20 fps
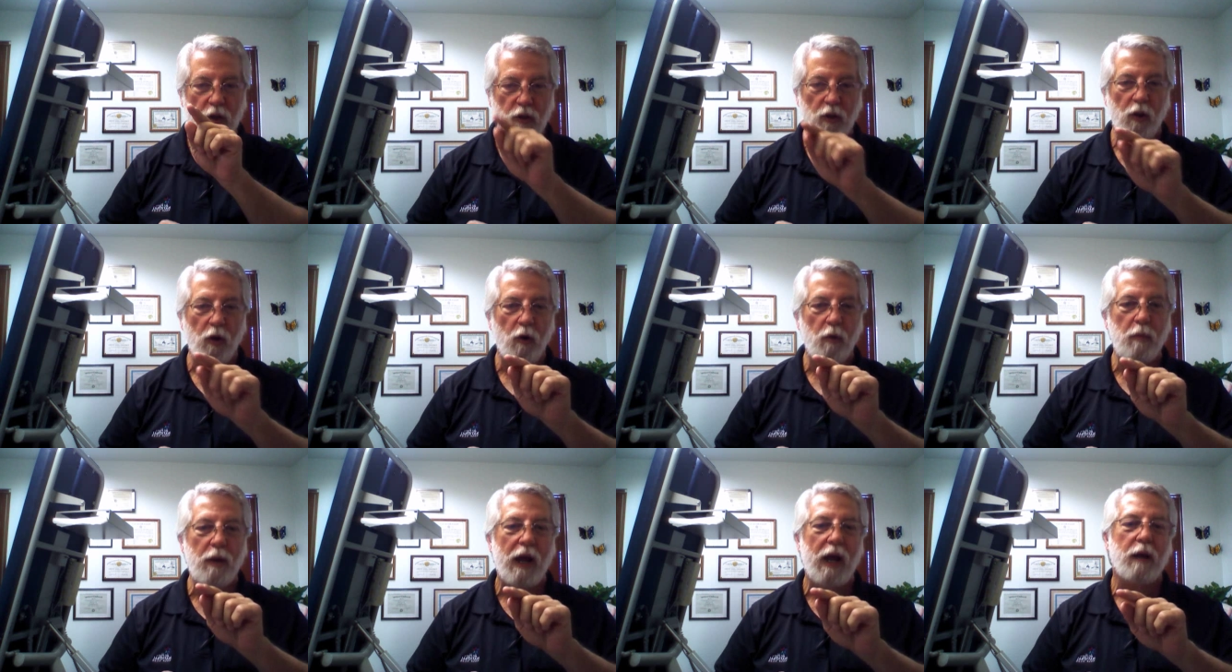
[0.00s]

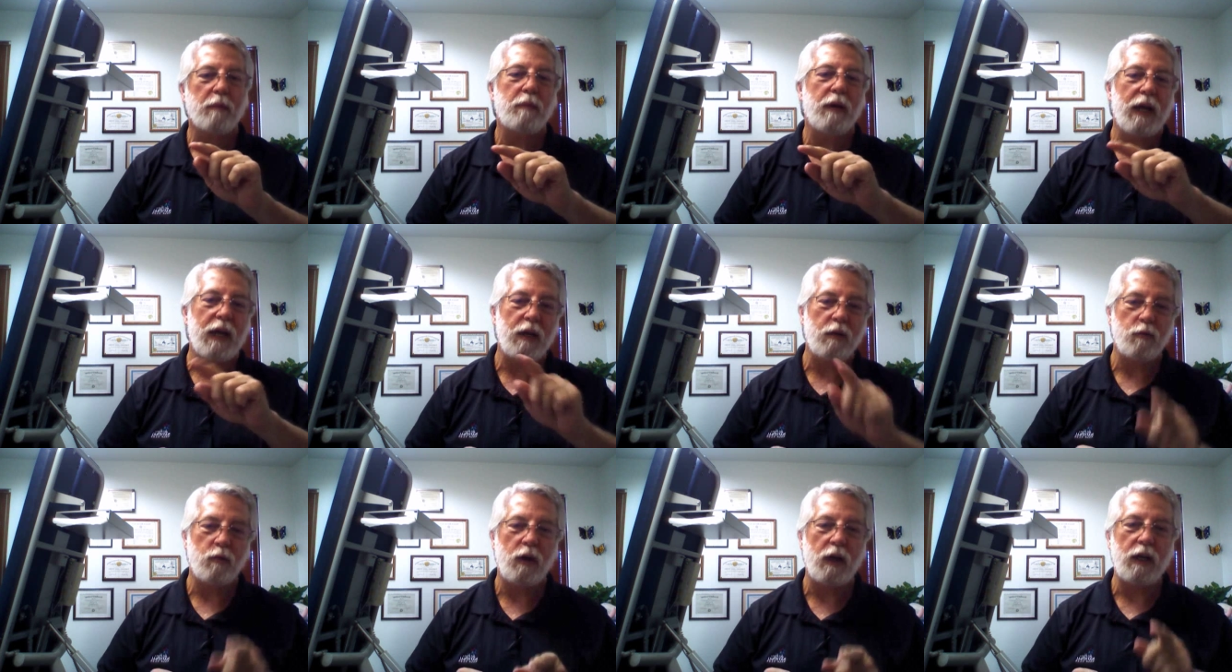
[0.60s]
low back
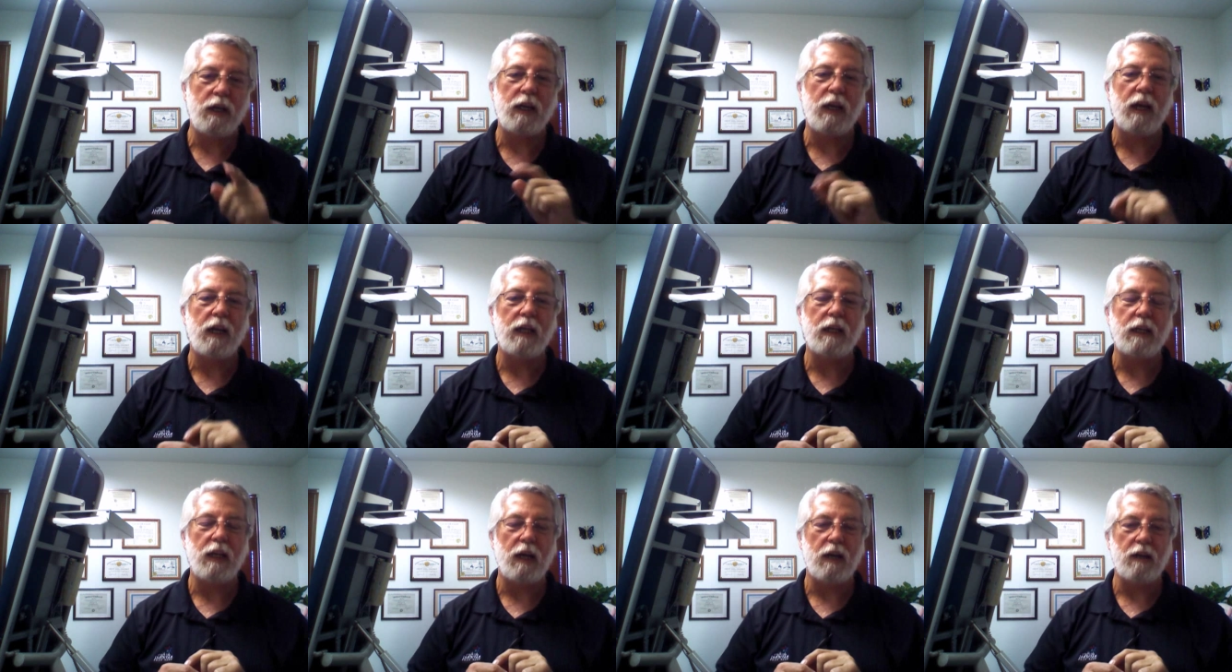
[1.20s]
pain
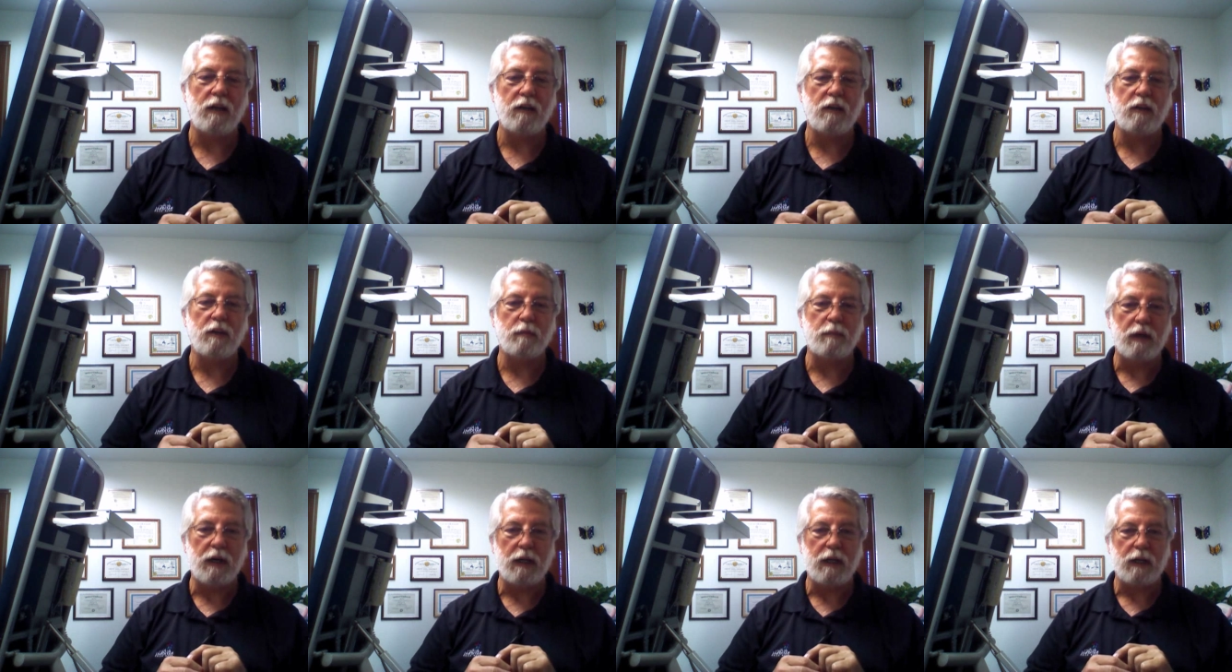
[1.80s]
radiating down into
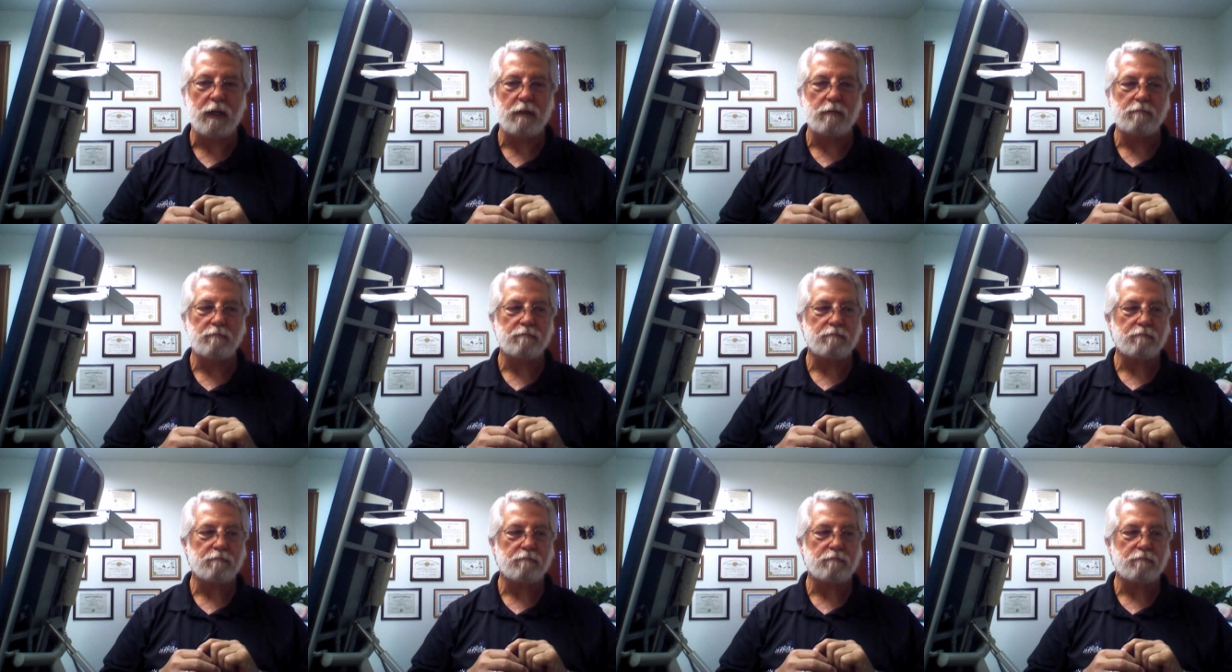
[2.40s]
the buttock.